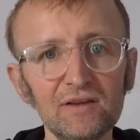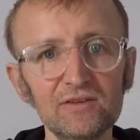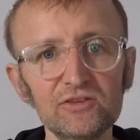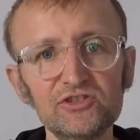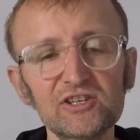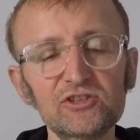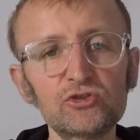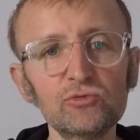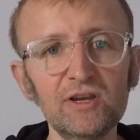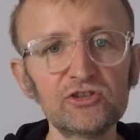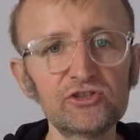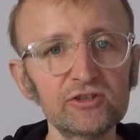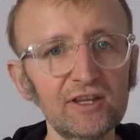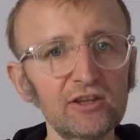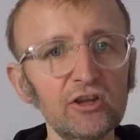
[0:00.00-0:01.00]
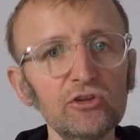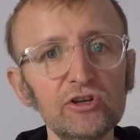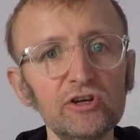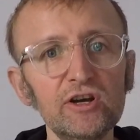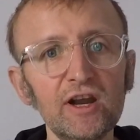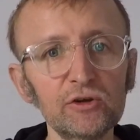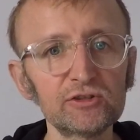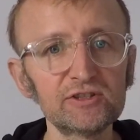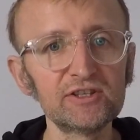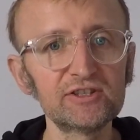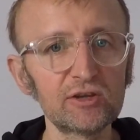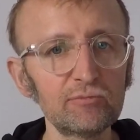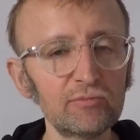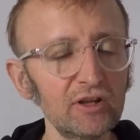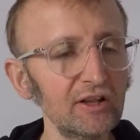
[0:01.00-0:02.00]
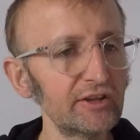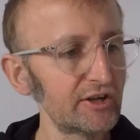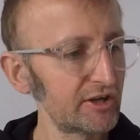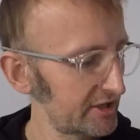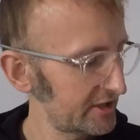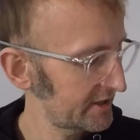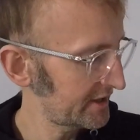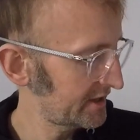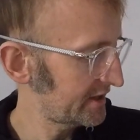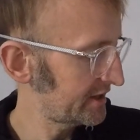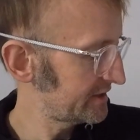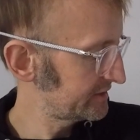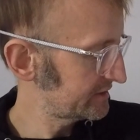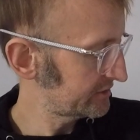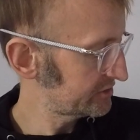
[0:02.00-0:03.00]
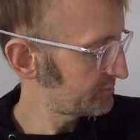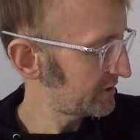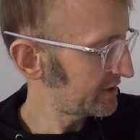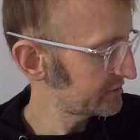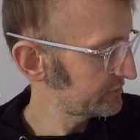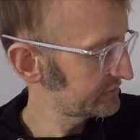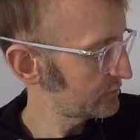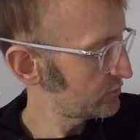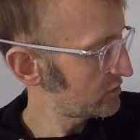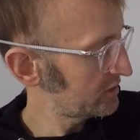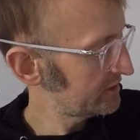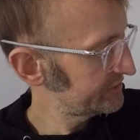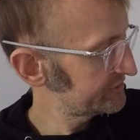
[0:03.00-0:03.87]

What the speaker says: Just to mention another ecosystem builder in other part of the world,